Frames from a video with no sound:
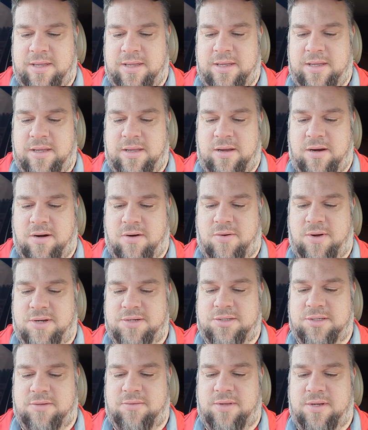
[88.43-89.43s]
Our
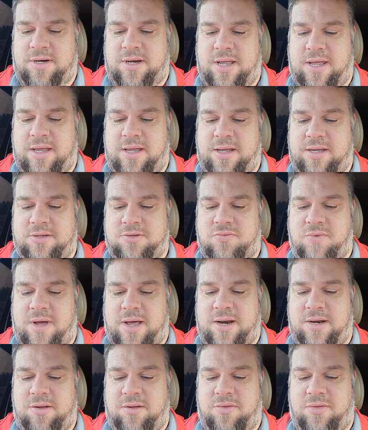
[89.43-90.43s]
question of the day is why
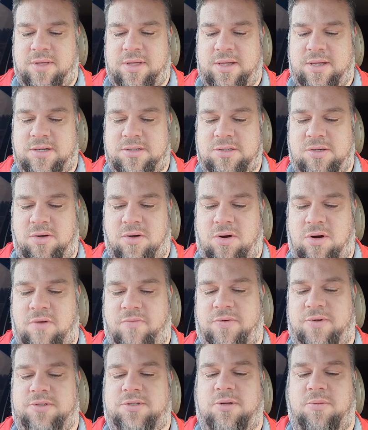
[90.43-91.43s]
do you think it's so hard for
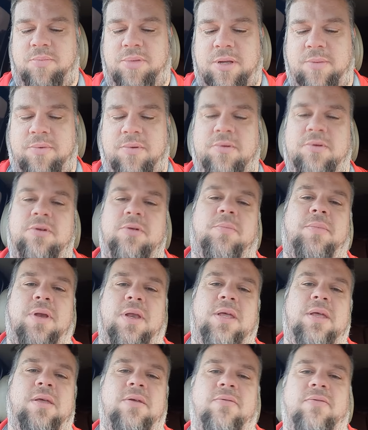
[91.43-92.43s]
some people to
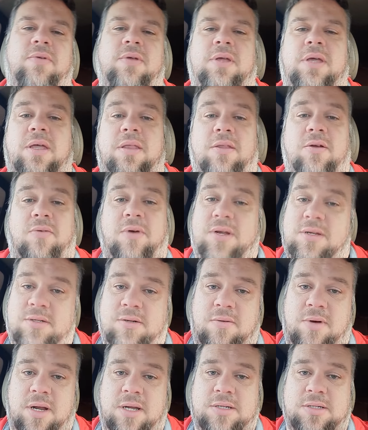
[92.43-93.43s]
believe in the
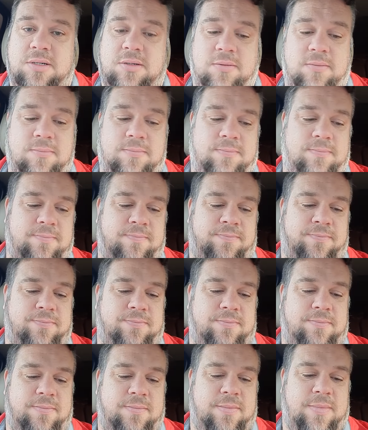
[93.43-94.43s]
resurrection?
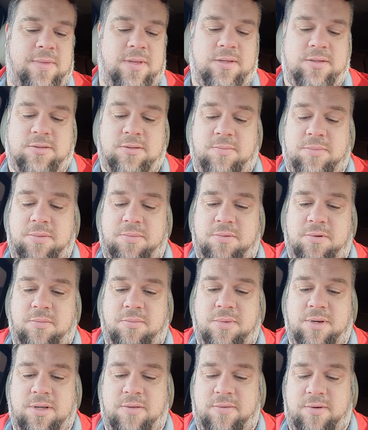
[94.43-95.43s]
Some people don't
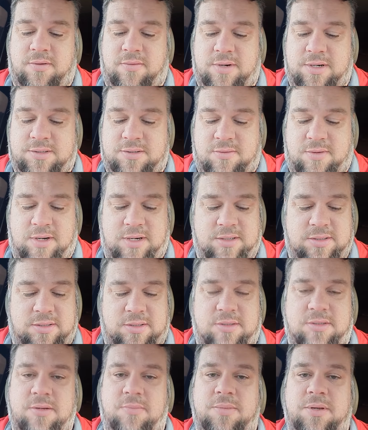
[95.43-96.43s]
believe in the resurrection.
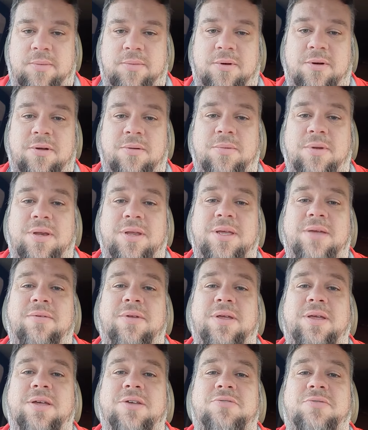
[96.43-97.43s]
Some people don't believe that
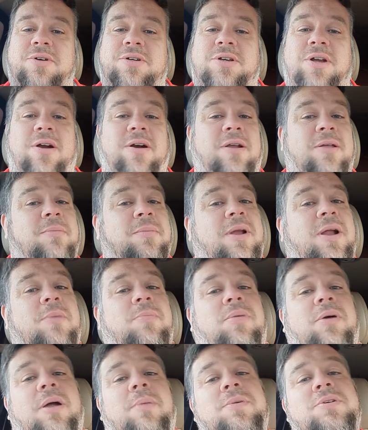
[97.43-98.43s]
he is returning, but I
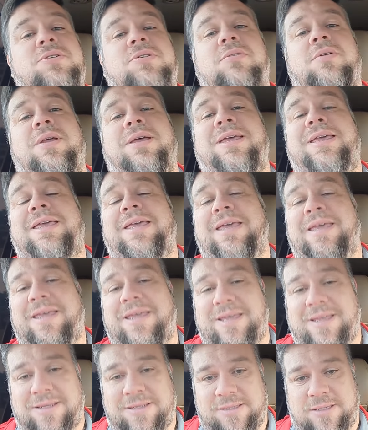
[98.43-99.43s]
promise you that he
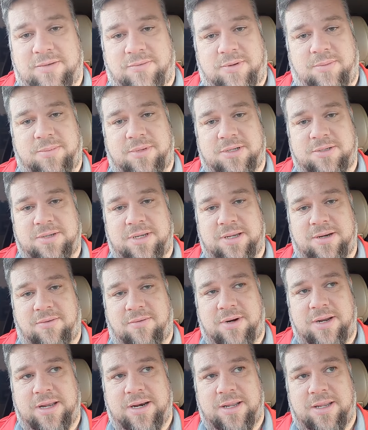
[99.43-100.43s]
is, and we must get
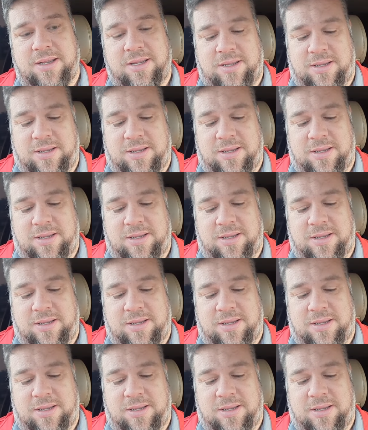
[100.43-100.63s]
ready.